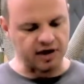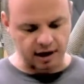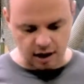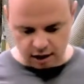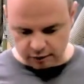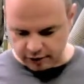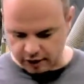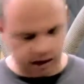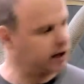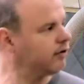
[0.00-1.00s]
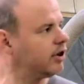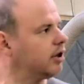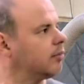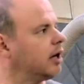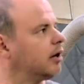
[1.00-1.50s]
that hardware and
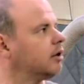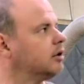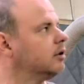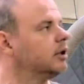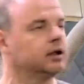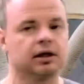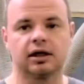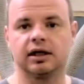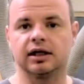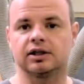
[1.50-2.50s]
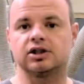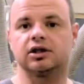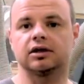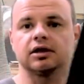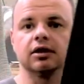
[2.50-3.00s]
everything mounted to it, it's
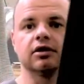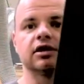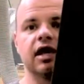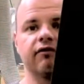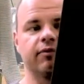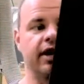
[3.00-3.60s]
just under 7